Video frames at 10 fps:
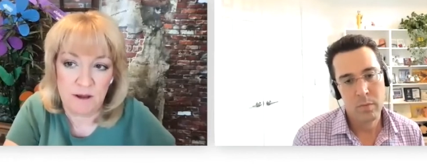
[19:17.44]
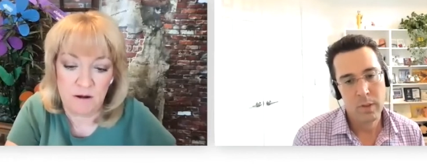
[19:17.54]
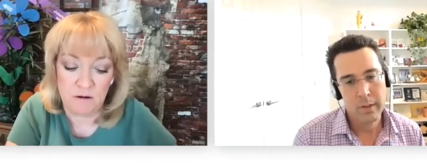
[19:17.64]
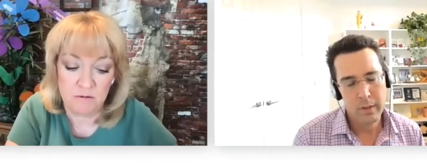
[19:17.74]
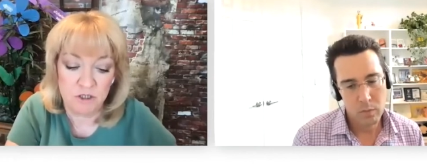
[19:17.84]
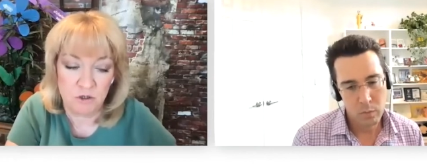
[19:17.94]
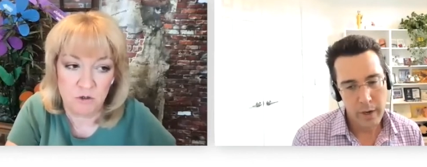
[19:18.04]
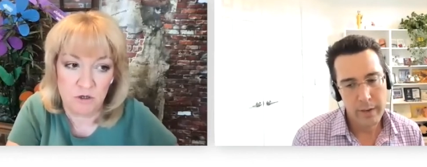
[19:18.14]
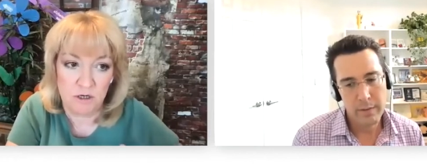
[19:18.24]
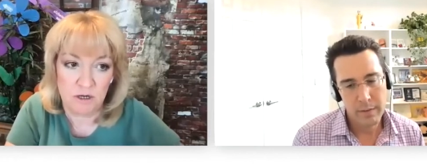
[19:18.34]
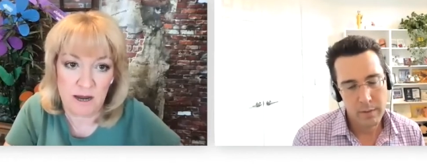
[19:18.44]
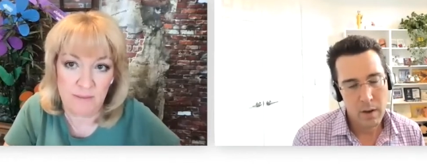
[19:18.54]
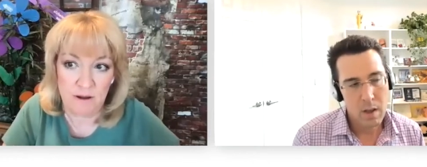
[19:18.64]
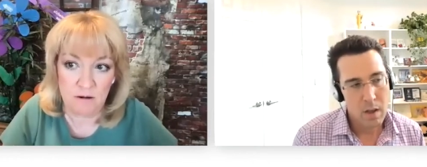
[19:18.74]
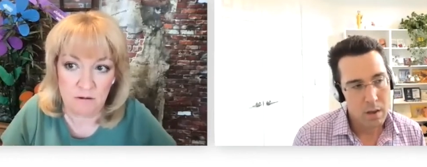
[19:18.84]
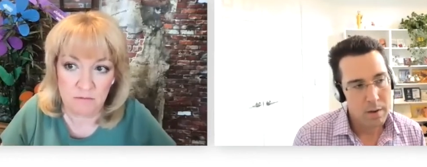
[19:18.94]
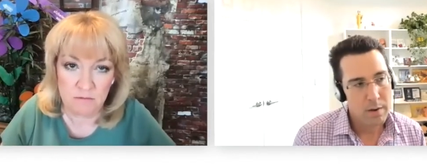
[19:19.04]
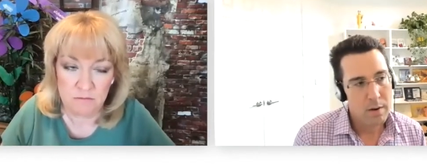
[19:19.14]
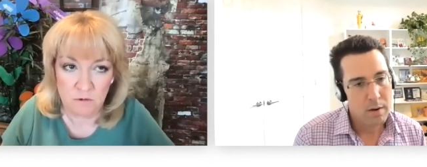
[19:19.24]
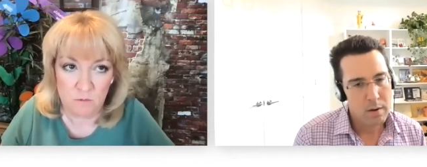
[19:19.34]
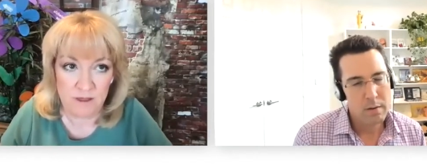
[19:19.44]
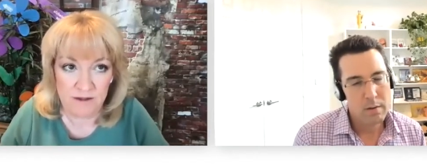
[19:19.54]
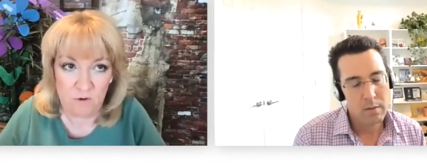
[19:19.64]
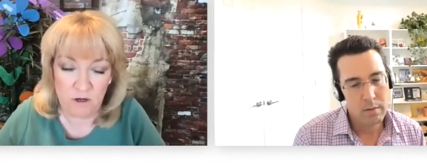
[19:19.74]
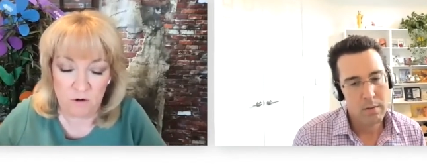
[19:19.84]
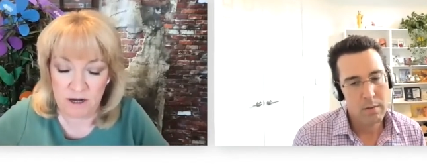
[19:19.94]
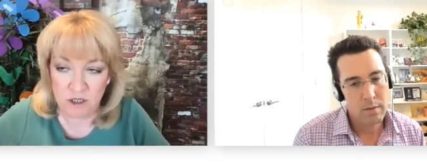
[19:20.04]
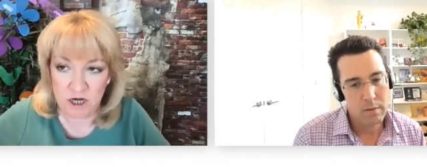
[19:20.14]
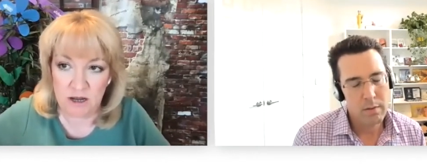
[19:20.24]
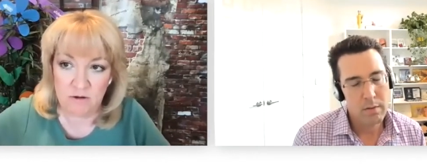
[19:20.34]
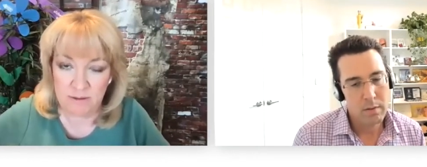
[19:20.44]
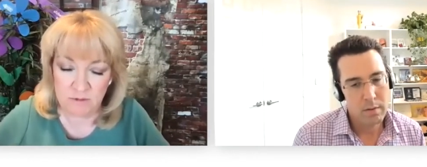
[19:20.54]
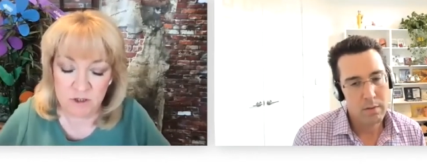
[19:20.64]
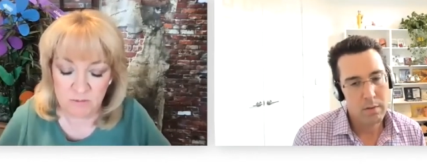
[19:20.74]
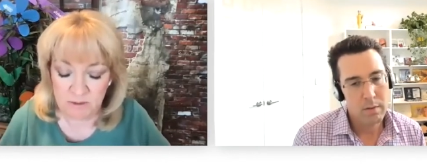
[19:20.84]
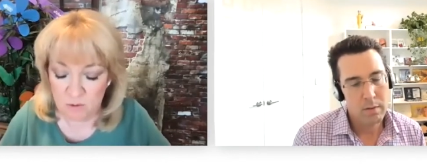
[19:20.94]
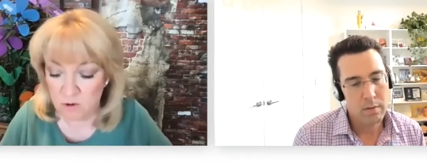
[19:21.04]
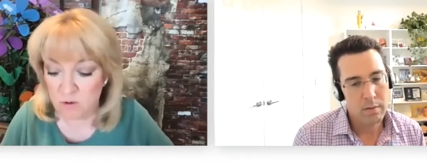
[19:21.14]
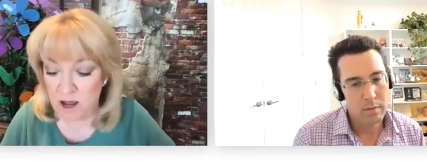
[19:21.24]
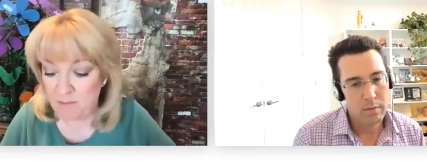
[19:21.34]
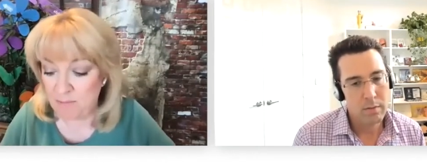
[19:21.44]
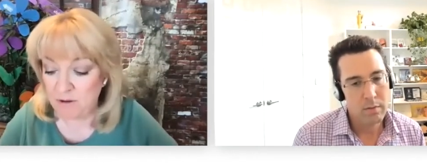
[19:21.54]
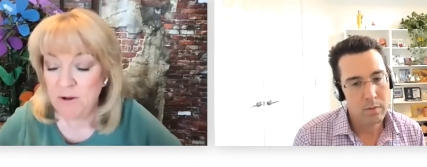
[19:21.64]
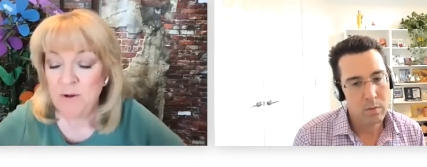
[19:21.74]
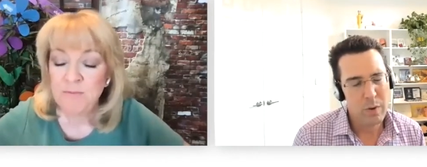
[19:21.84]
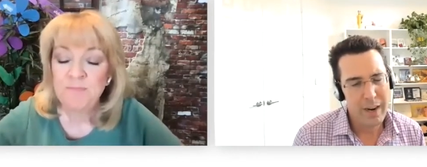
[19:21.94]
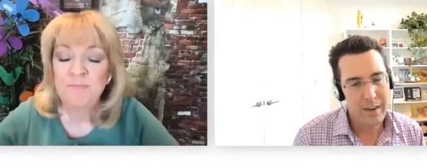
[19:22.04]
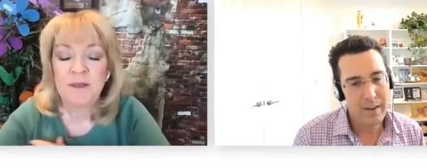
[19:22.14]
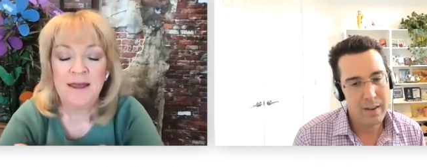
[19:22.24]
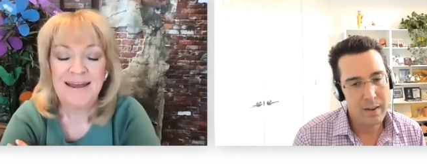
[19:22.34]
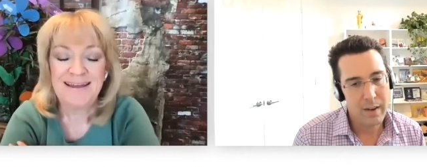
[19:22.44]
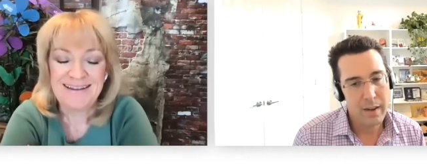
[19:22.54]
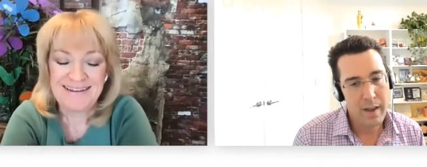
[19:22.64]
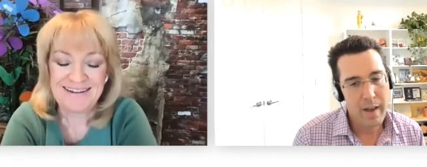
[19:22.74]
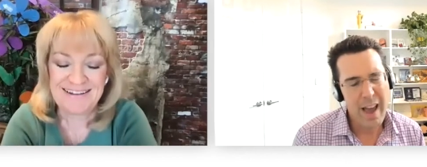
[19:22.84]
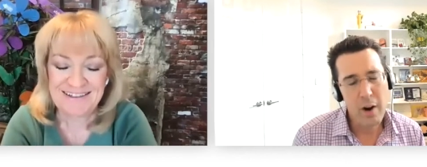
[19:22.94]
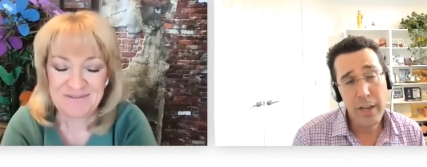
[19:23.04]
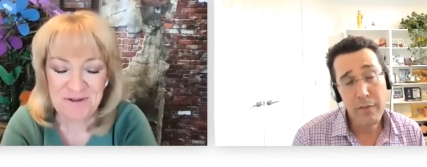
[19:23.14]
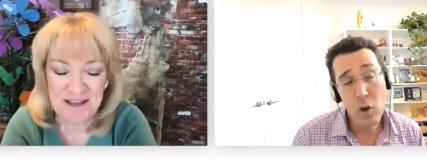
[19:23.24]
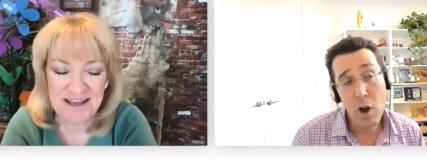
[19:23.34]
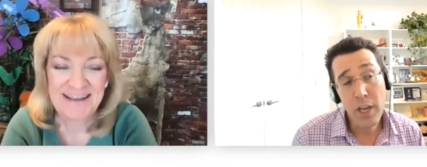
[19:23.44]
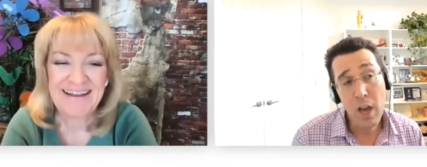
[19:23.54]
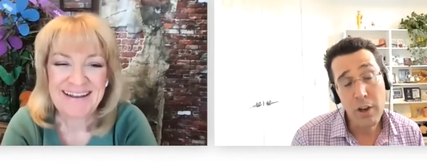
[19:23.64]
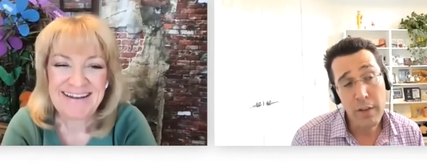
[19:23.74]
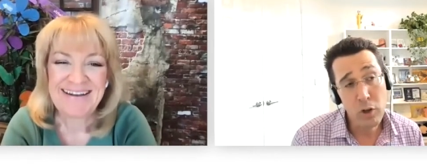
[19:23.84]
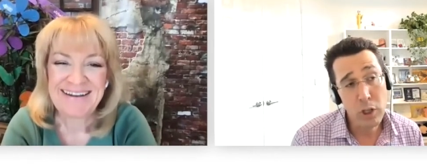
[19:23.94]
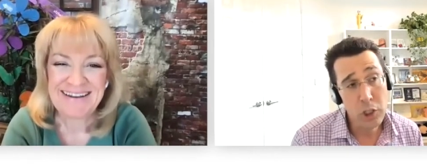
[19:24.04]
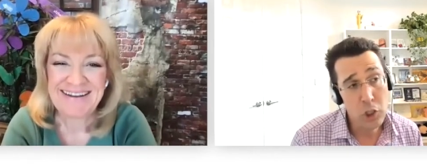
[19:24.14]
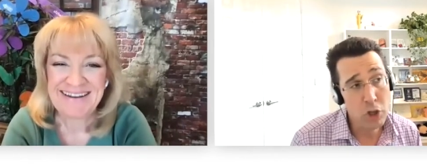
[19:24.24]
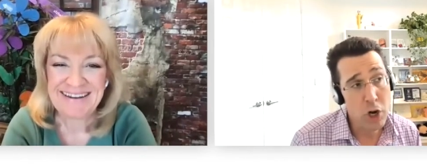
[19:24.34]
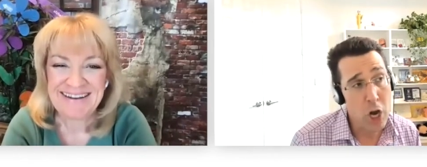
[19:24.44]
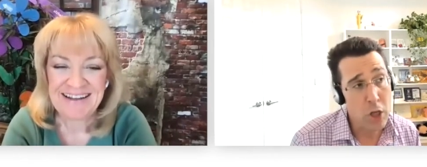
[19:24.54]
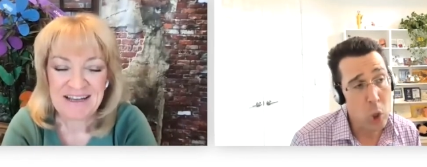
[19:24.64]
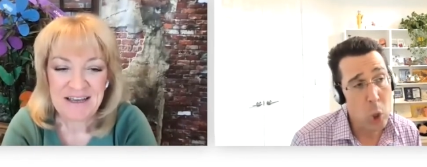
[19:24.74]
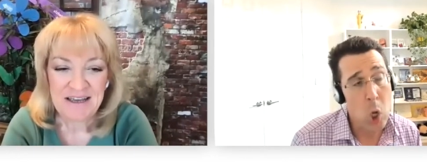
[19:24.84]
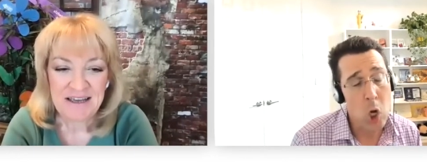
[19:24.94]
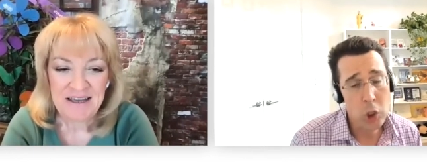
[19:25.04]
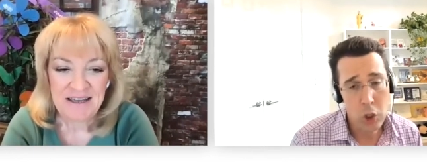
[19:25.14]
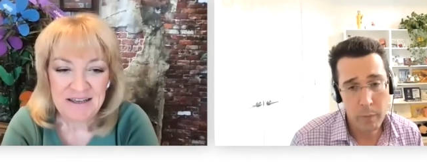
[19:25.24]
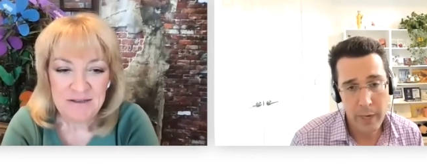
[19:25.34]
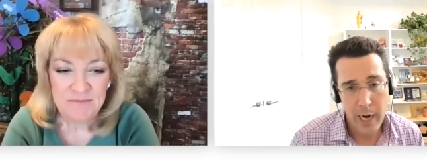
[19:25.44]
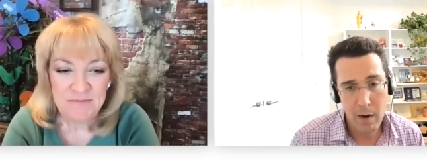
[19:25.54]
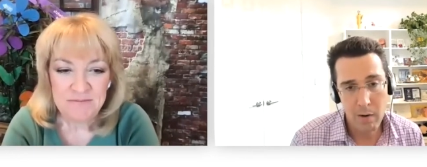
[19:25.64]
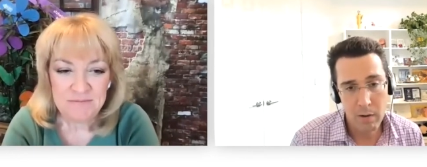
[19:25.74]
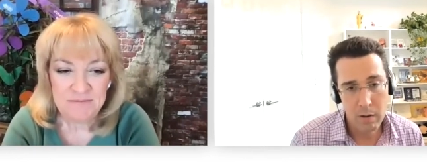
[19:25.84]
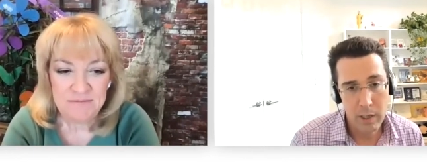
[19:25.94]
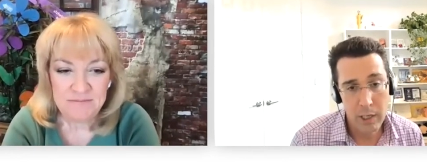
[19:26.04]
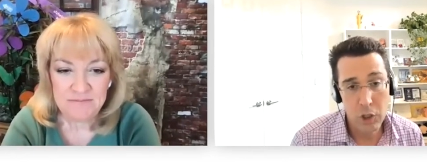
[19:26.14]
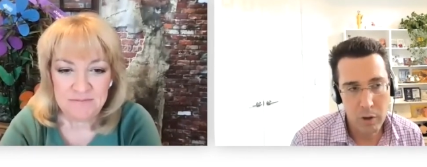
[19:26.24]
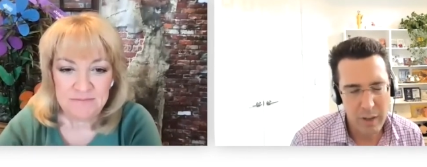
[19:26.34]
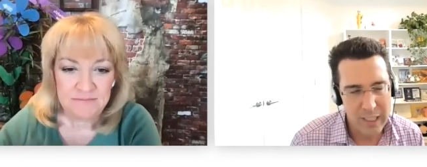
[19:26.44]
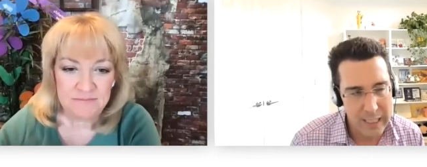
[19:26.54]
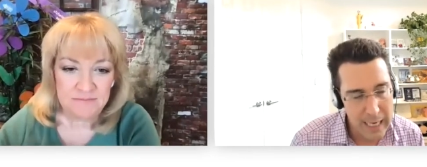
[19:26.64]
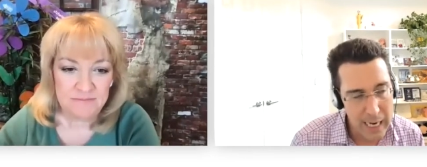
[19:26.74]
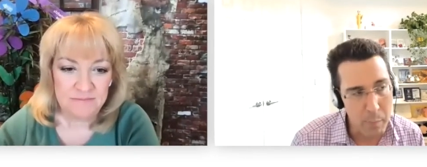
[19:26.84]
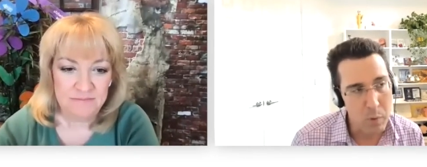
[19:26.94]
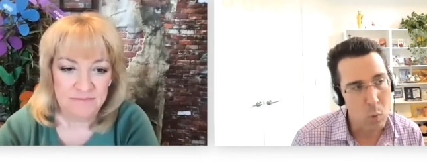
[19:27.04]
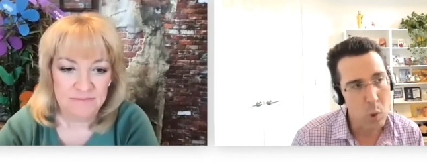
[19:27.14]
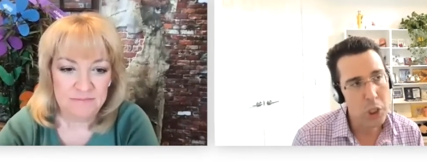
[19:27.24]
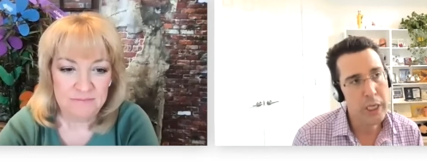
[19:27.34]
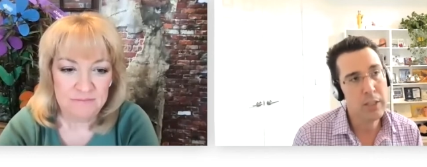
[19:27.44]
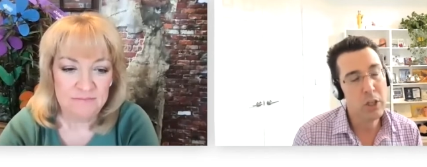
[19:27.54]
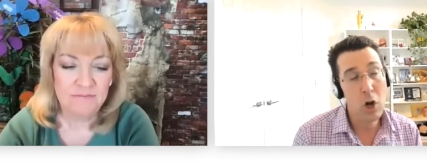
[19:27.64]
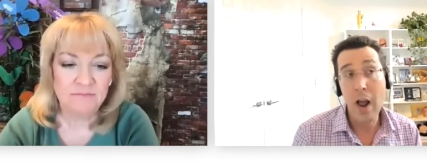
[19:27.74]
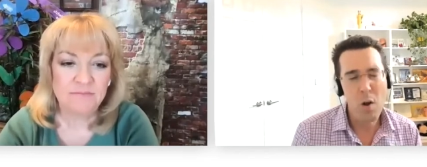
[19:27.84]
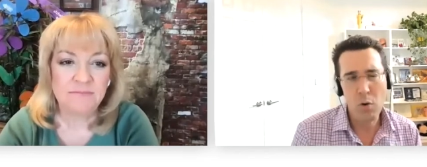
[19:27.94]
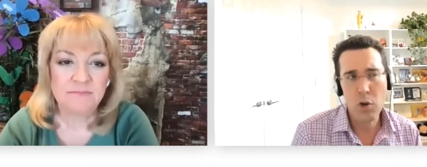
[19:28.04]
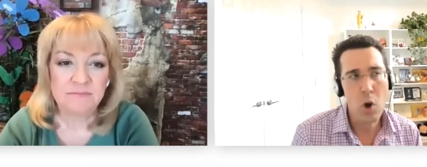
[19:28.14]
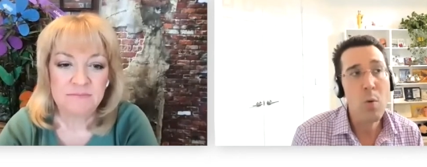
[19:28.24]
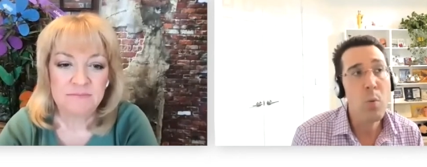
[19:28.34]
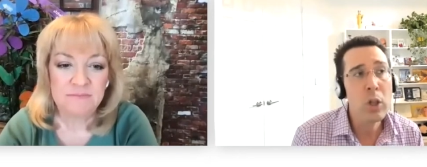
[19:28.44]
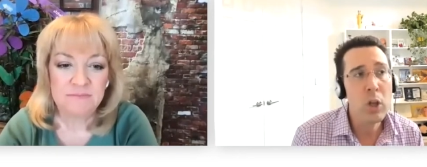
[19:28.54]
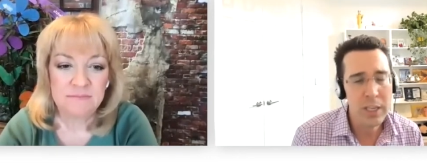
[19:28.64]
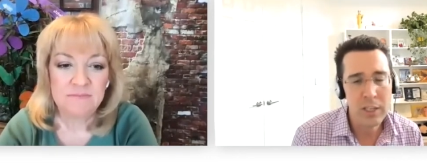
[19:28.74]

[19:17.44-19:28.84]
Speaker 1: their children and their, well, they have one grandchild. I'm assuming more will happen. Right. And
Speaker 2: I'll give your listeners another long-term care insurance tip, which is, you know, and we looked